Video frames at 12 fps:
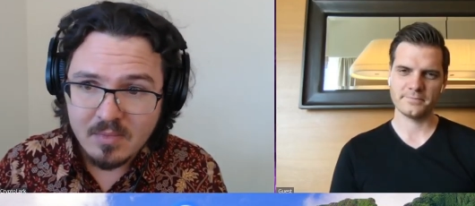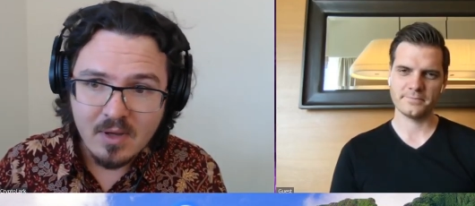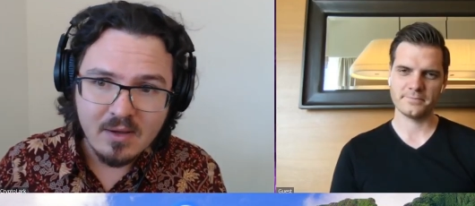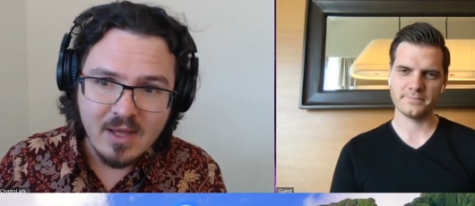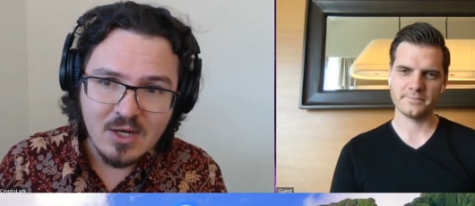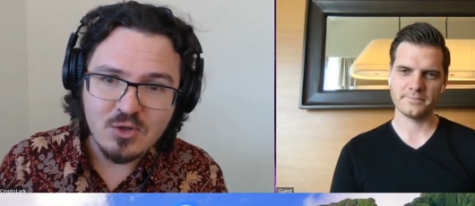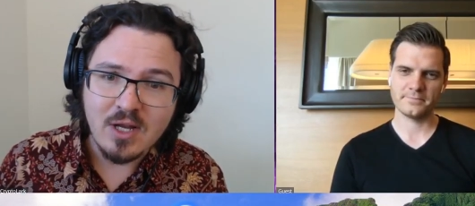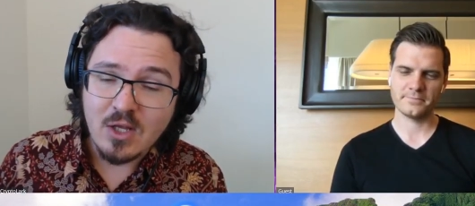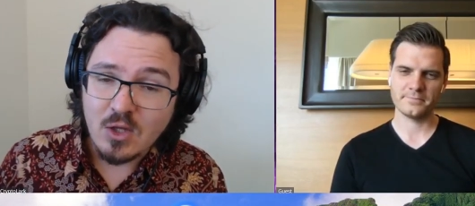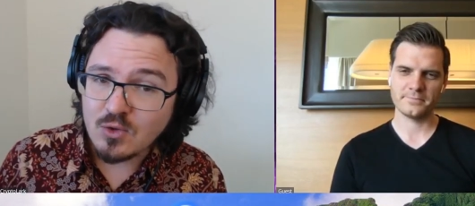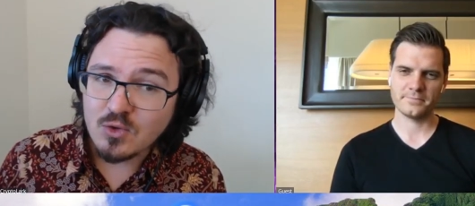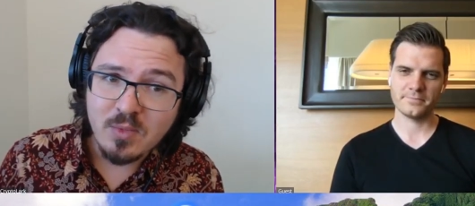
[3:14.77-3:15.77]
Speaker 1: internet
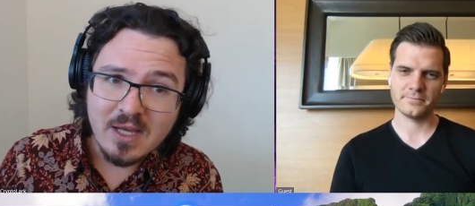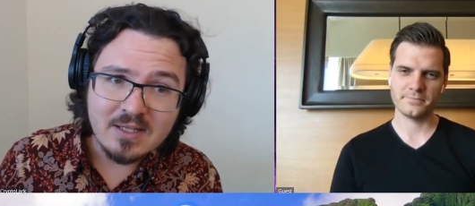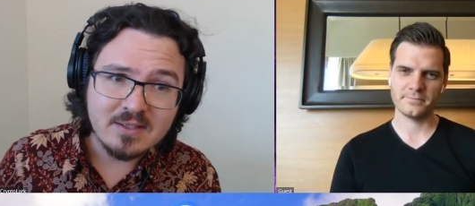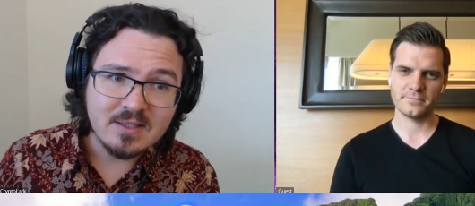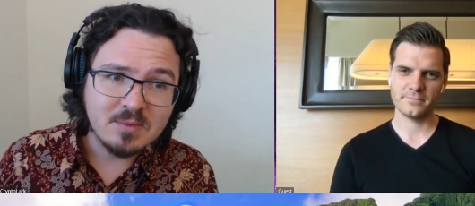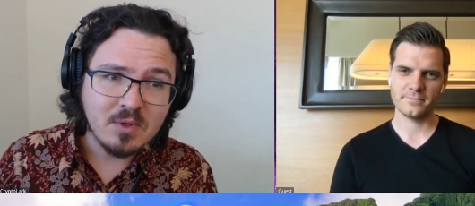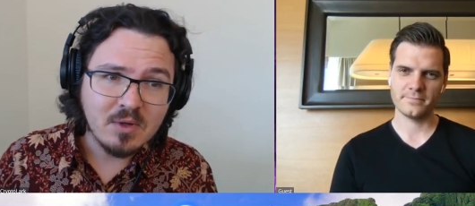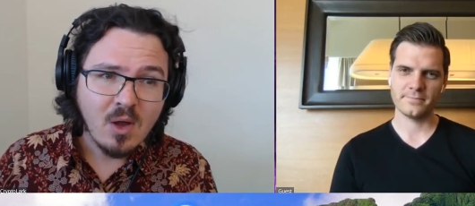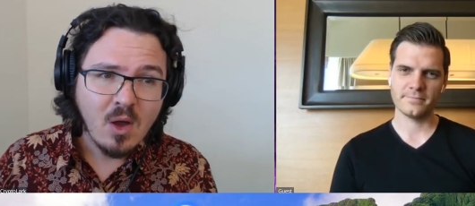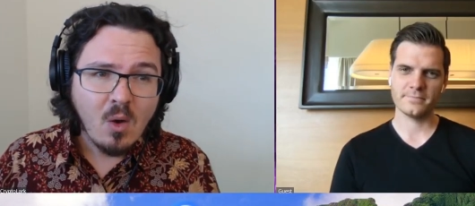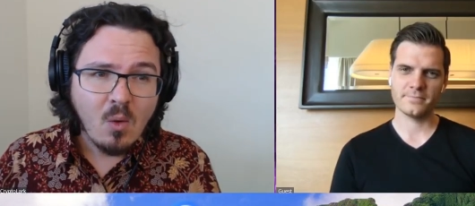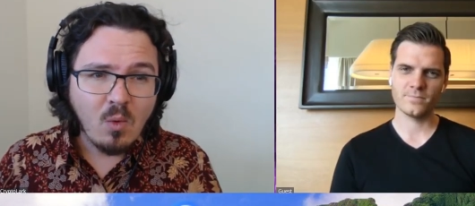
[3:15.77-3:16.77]
user bases. But
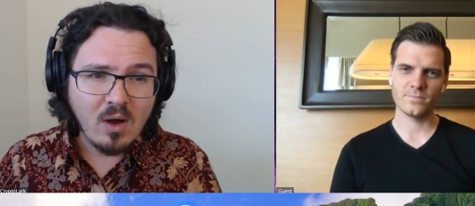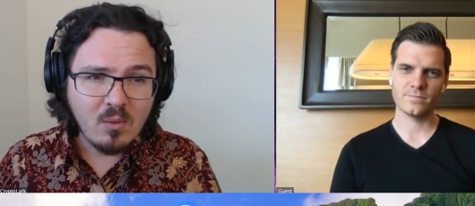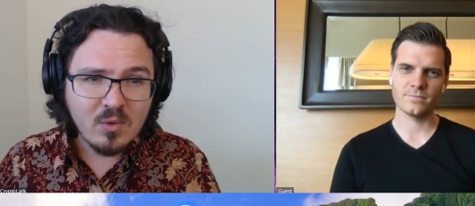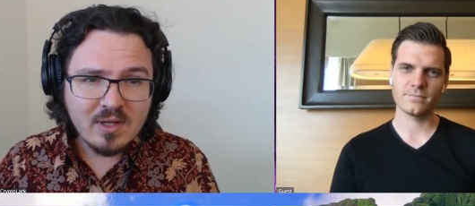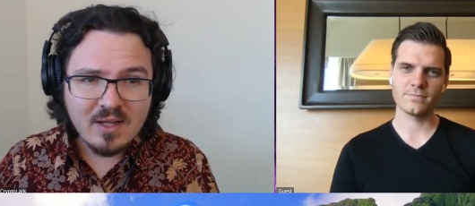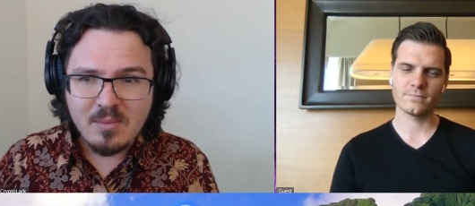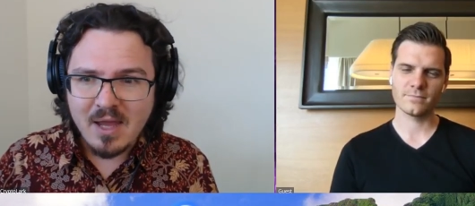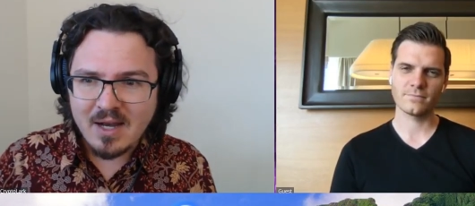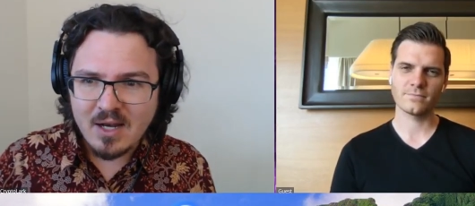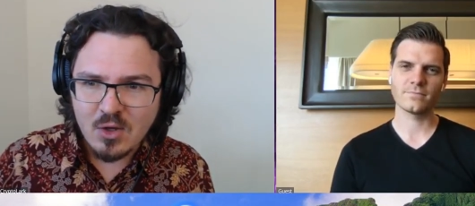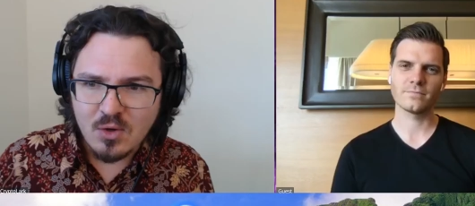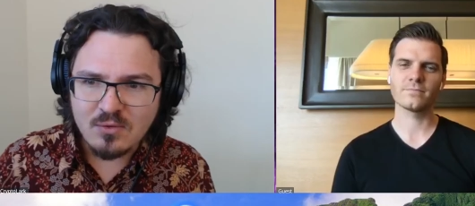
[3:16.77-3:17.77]
what really made
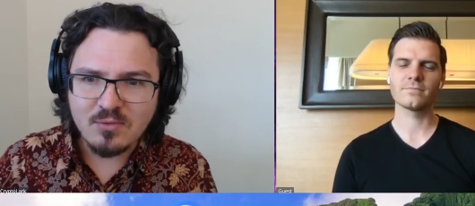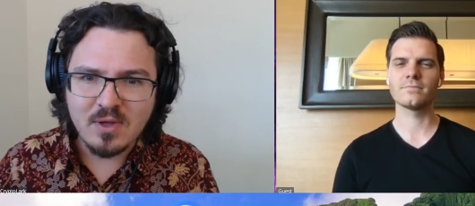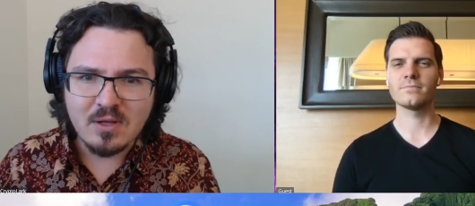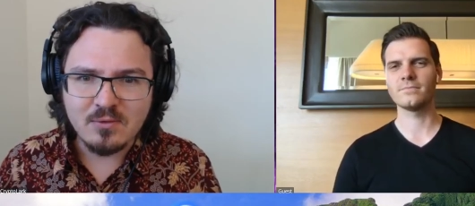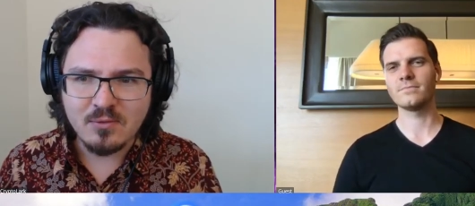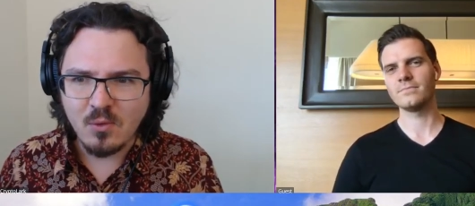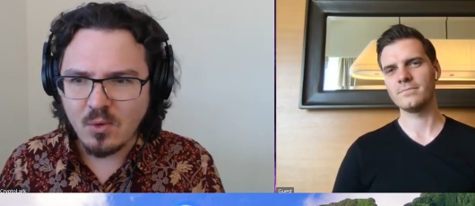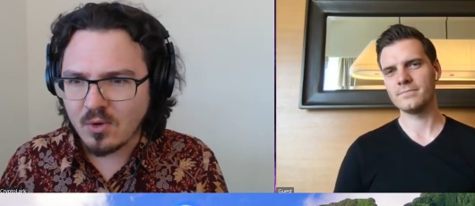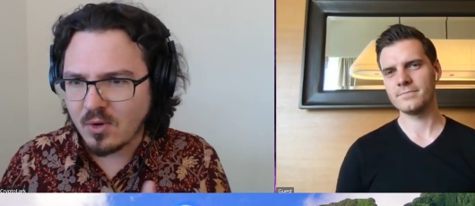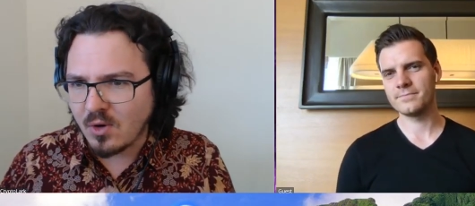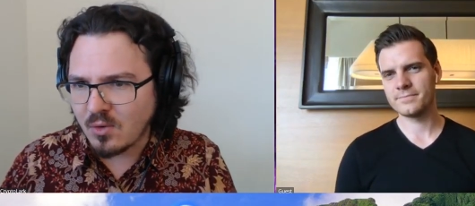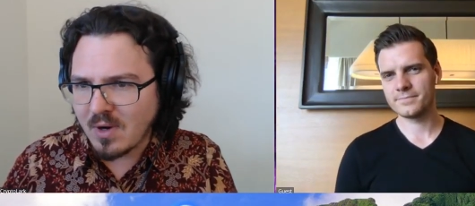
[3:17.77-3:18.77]
a good fit
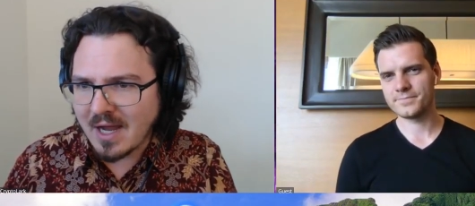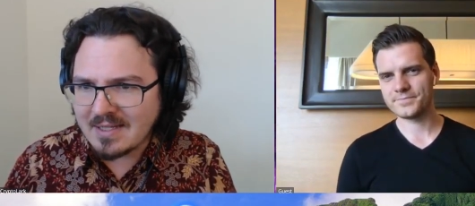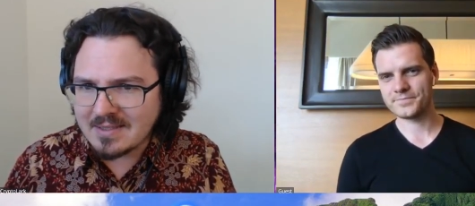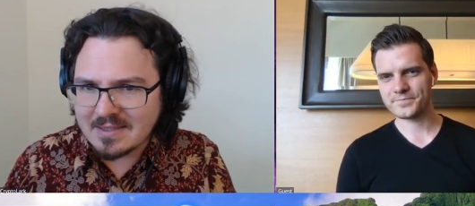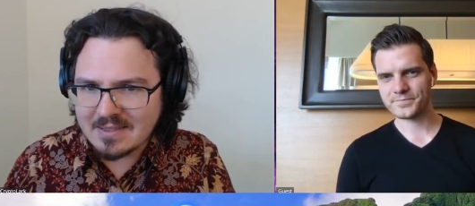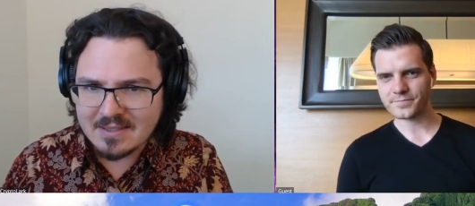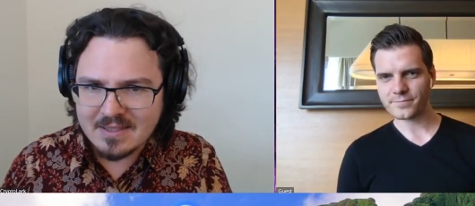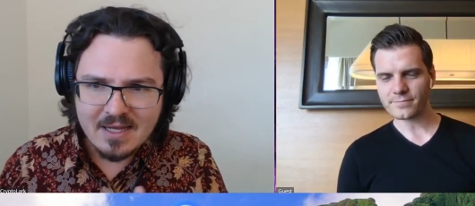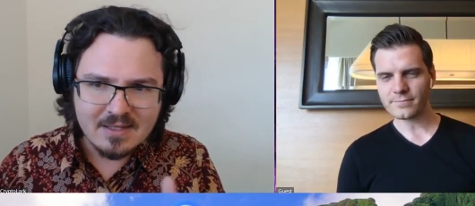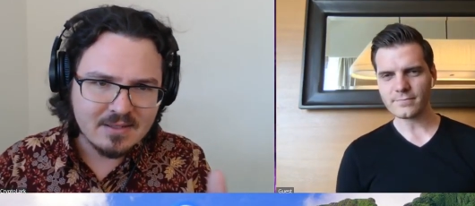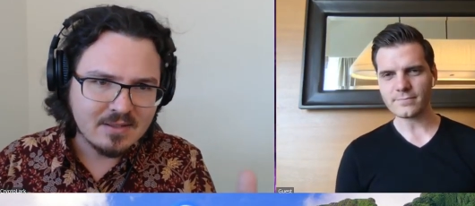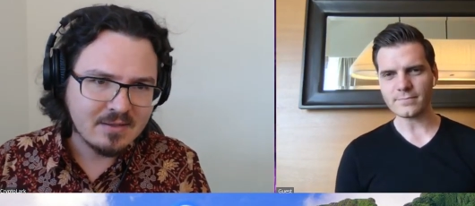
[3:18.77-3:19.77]
for Horizon
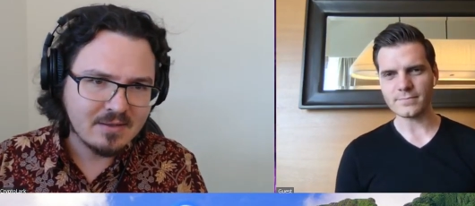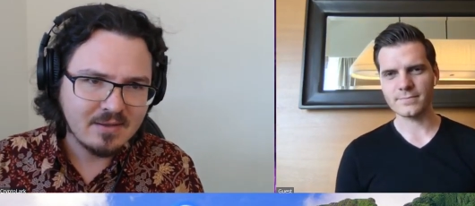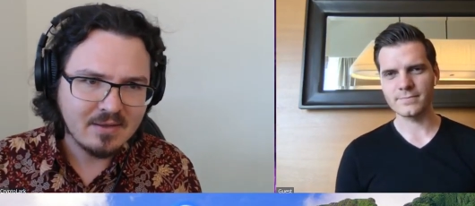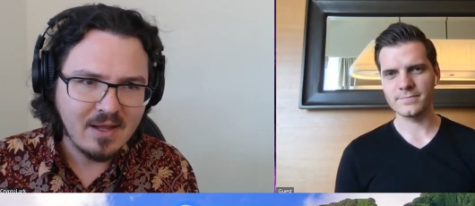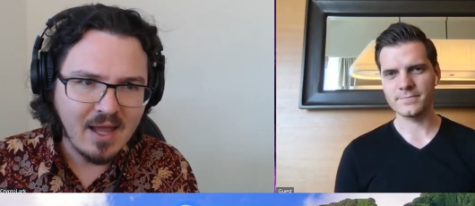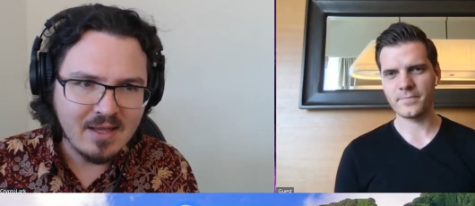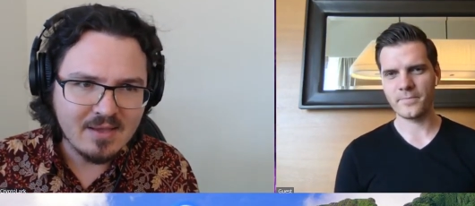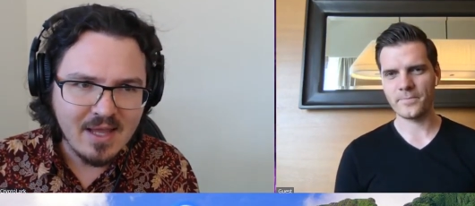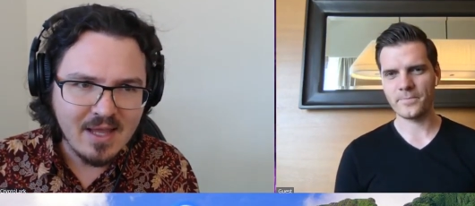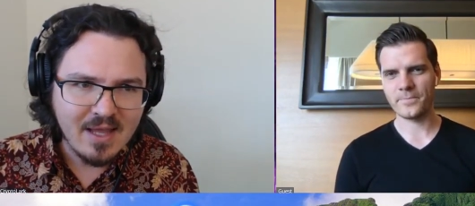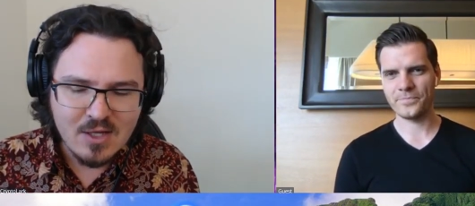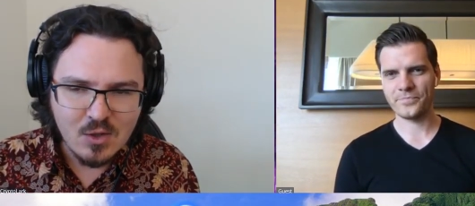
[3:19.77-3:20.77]
State and the
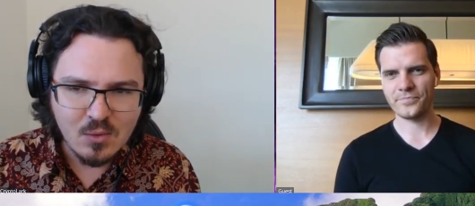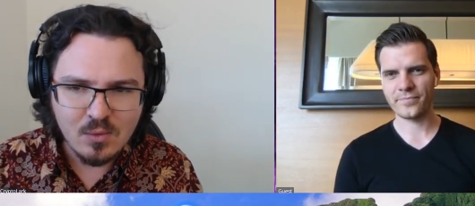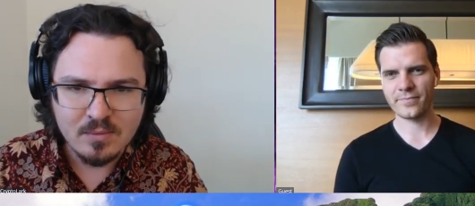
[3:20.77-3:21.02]
NU?